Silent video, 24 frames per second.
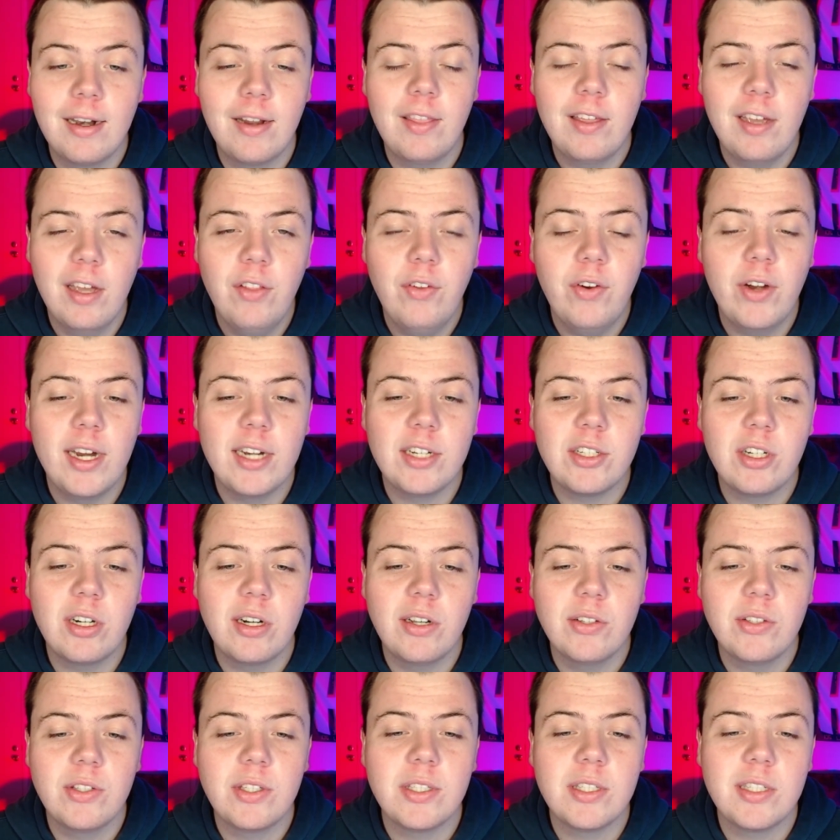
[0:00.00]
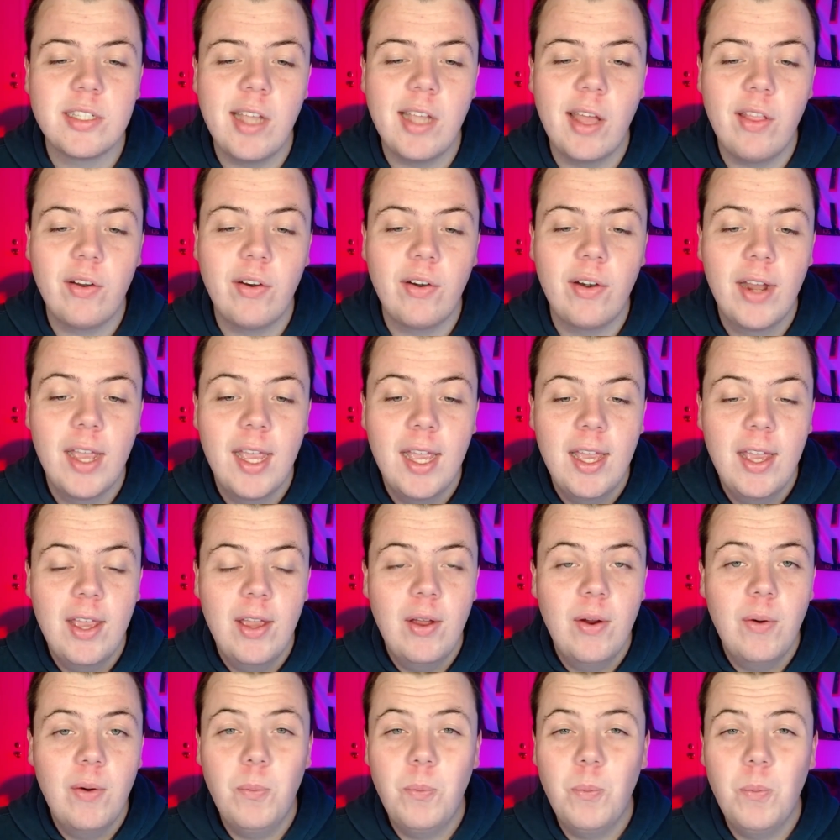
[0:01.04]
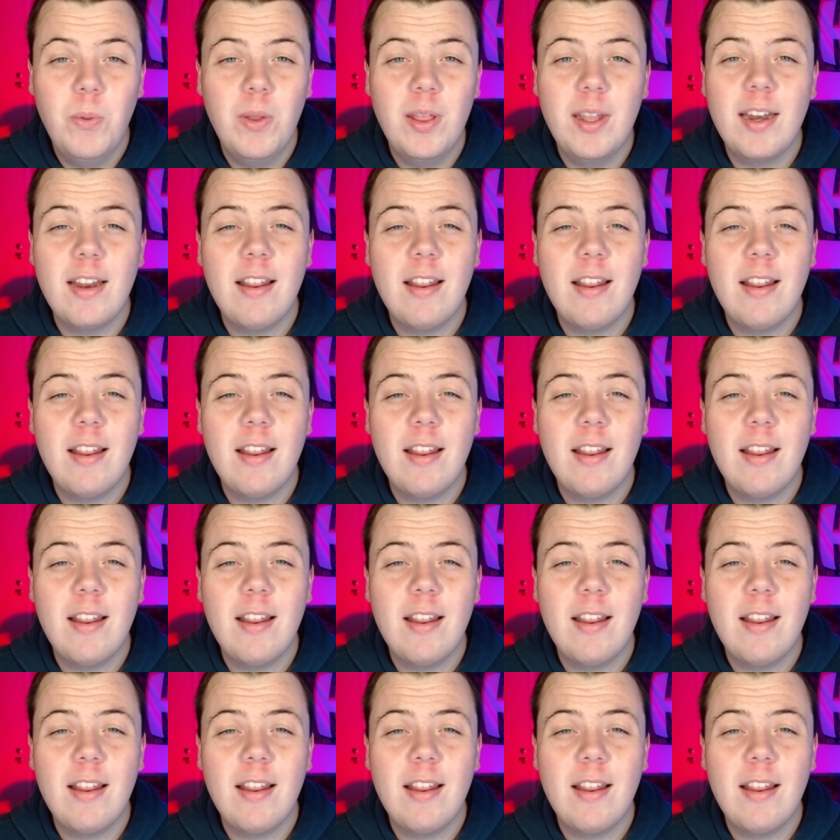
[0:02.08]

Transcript: On the other hand, Charleston Southern really